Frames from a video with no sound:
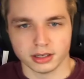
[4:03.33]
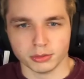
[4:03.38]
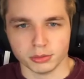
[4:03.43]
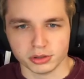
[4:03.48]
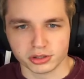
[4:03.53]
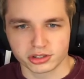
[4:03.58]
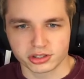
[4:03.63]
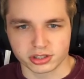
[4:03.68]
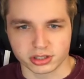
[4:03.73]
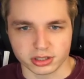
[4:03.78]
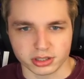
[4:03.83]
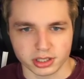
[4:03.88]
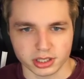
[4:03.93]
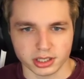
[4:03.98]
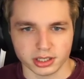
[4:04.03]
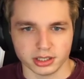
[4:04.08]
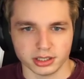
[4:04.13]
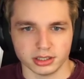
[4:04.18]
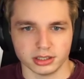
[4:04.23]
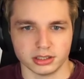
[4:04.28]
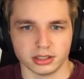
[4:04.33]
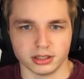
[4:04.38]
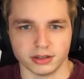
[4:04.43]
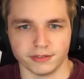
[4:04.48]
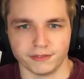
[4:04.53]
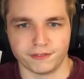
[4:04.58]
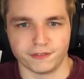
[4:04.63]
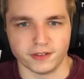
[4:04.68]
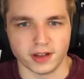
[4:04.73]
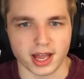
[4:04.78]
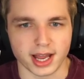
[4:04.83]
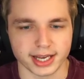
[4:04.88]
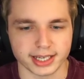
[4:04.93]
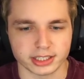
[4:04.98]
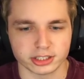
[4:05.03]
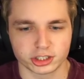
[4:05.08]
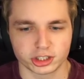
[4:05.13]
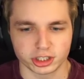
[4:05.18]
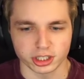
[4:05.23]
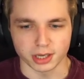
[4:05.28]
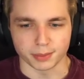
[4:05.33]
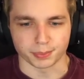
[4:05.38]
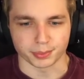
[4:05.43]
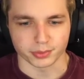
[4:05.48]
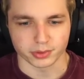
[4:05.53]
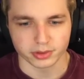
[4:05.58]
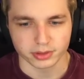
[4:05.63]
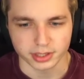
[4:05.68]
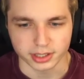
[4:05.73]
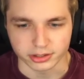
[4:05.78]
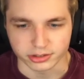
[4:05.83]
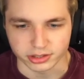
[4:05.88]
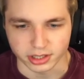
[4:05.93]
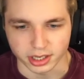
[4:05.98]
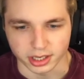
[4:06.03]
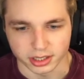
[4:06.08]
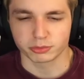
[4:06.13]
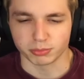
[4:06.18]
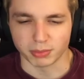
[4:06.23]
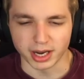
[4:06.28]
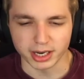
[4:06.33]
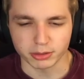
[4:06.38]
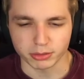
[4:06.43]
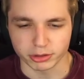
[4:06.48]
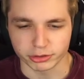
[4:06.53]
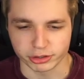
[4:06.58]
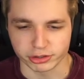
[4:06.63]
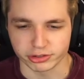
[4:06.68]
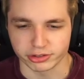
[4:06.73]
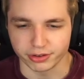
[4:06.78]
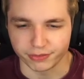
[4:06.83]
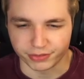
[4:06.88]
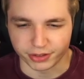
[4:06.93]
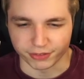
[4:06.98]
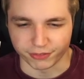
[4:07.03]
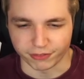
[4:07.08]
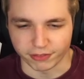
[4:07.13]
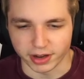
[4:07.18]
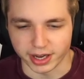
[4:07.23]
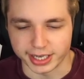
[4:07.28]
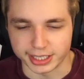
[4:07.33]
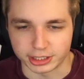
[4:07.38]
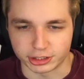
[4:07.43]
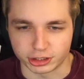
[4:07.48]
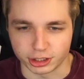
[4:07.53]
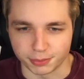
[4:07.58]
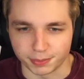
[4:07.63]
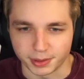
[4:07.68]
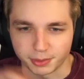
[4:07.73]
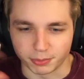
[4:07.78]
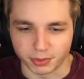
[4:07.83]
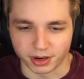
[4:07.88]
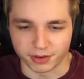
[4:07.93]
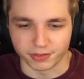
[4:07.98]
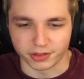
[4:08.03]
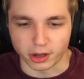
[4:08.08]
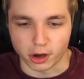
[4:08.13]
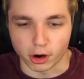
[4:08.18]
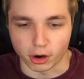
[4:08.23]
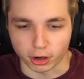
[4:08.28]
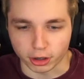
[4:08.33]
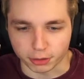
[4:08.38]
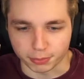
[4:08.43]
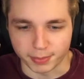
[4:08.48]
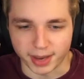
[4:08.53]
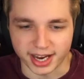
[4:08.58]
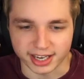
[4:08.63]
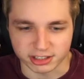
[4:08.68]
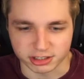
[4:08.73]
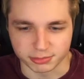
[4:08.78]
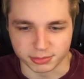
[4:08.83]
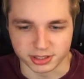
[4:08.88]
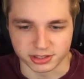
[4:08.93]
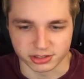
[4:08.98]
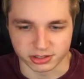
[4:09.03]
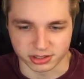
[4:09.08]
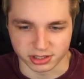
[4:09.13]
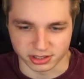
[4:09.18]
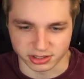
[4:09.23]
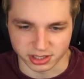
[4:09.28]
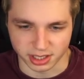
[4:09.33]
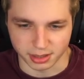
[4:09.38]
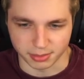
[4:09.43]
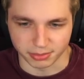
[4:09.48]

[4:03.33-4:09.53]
was the the flying ship, he said. My question is if the flying ship and whatever the Arc Maximus is the same